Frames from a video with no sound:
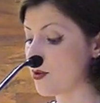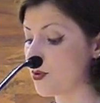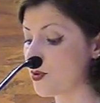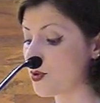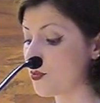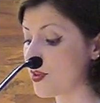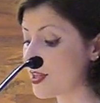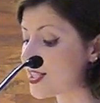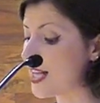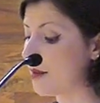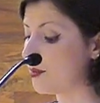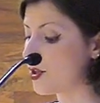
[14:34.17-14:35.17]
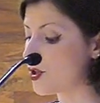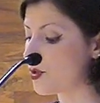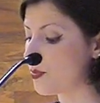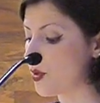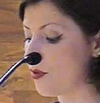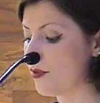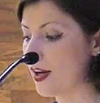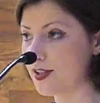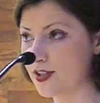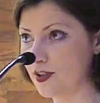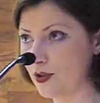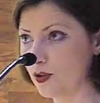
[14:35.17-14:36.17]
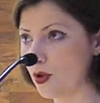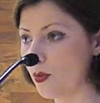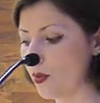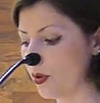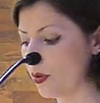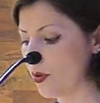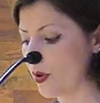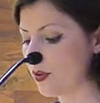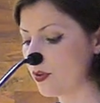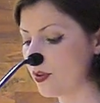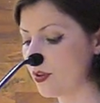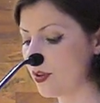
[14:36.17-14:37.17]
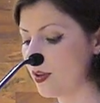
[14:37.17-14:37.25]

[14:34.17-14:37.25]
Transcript: those with established profiles in the global north.